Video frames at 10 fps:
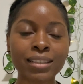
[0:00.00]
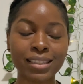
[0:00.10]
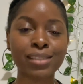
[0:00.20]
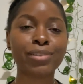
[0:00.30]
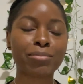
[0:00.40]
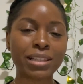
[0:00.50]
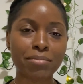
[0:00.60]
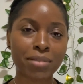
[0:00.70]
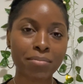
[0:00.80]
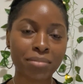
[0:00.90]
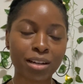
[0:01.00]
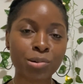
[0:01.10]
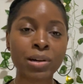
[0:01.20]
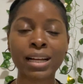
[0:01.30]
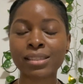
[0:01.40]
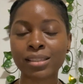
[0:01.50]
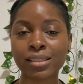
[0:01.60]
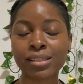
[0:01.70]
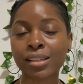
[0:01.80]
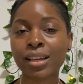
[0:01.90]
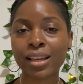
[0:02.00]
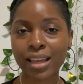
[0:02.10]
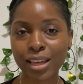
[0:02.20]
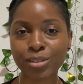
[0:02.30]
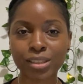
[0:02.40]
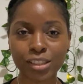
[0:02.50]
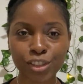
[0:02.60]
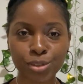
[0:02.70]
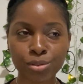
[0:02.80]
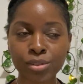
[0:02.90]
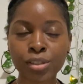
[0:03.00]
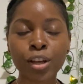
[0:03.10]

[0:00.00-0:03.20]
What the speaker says: this family member who has these health issues.